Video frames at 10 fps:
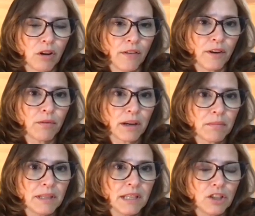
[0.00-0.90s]
their
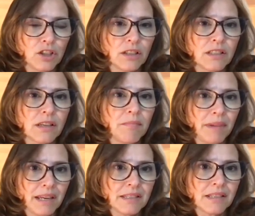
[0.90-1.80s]
recommendations
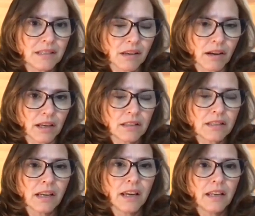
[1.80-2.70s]
based in
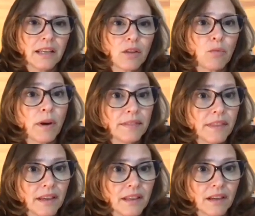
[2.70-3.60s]
science. Now, the one
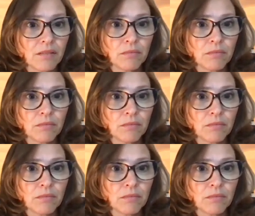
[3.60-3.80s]
thing that